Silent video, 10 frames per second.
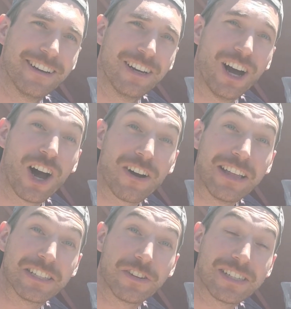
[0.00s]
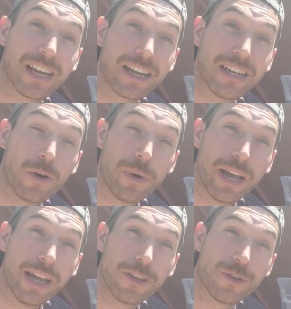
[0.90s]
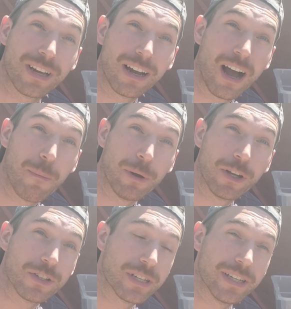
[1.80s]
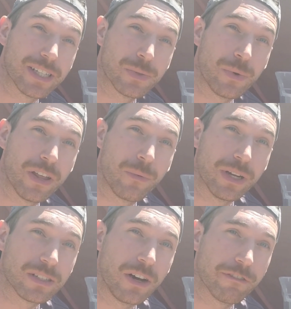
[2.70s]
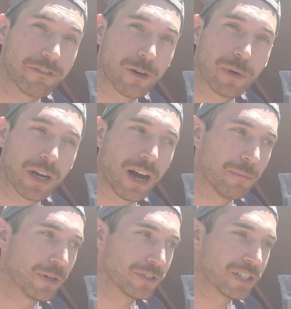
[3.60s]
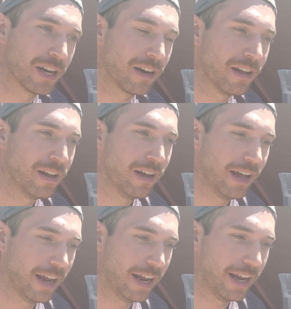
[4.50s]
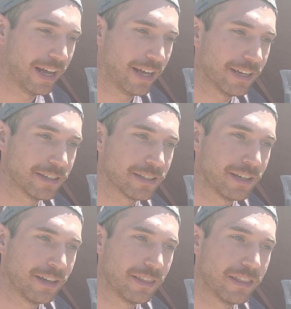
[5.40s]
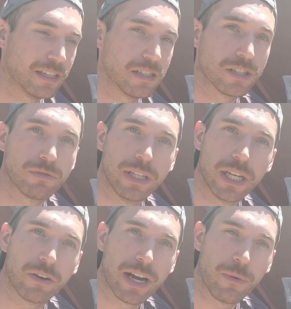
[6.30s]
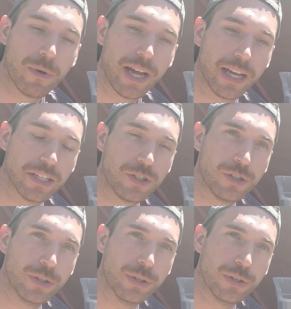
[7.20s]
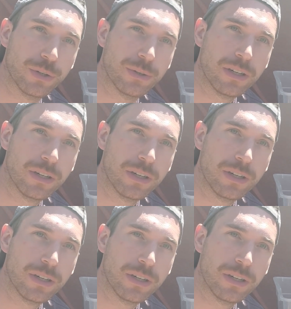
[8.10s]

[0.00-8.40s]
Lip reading: All right, so the second way you can compost is with what's called vermicomposting. And this is a really great way to